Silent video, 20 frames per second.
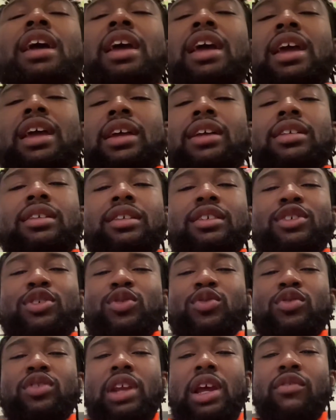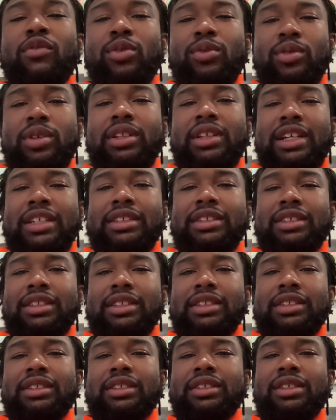And you never realize
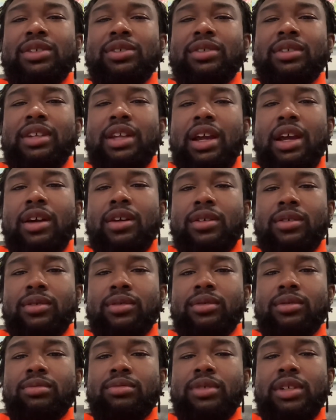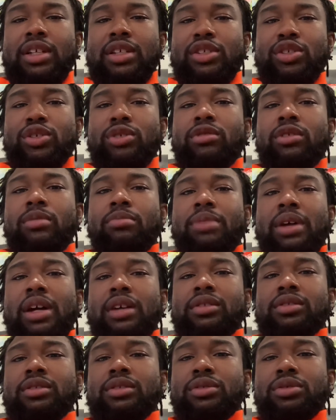this till now because you're
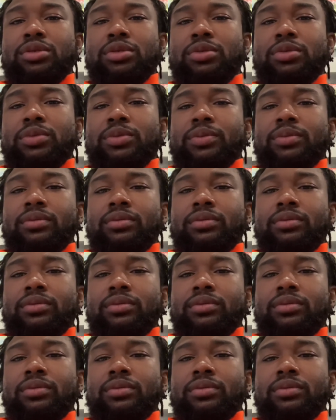about to